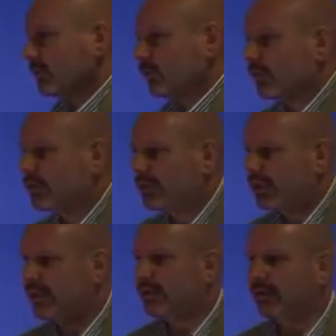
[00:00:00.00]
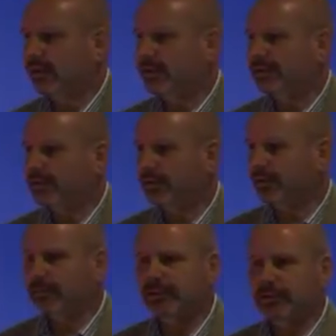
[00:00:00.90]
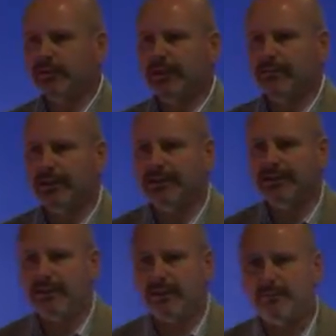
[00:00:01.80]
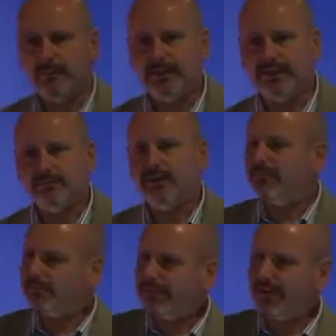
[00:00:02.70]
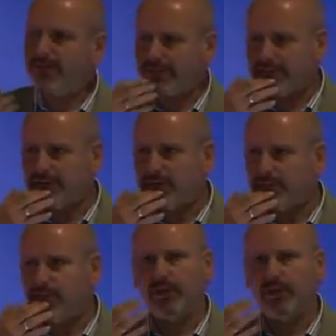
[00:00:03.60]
one of the key things that we're going to be talking about today is, well, let me ask you a couple of